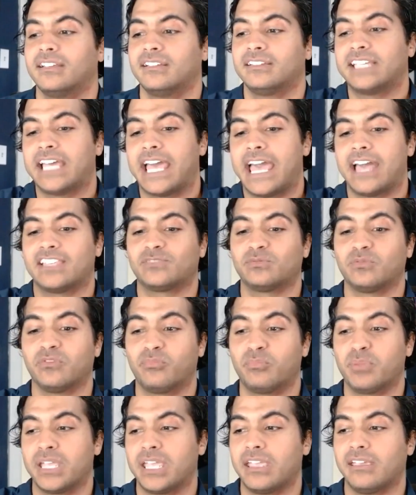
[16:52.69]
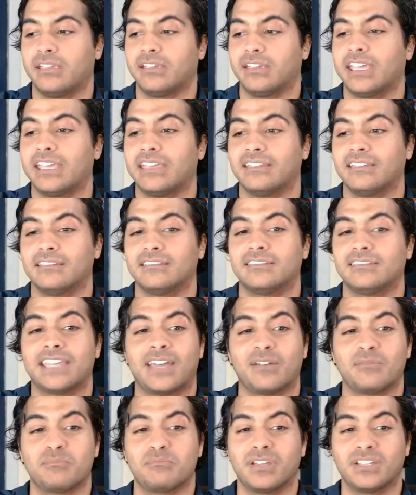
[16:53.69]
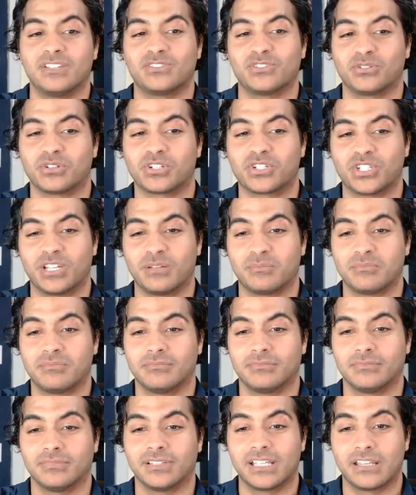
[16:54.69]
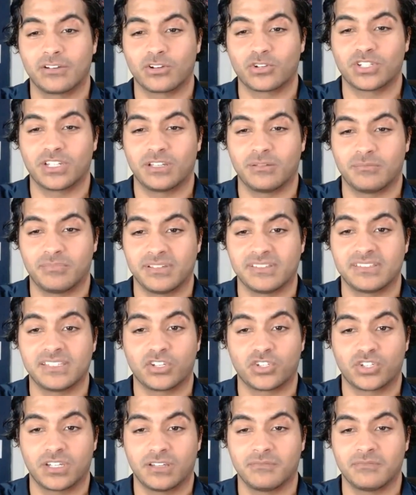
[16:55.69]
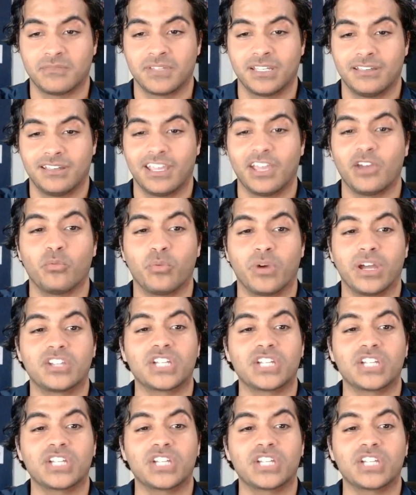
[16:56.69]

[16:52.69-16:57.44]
tasked with being in that mentorship leadership position in which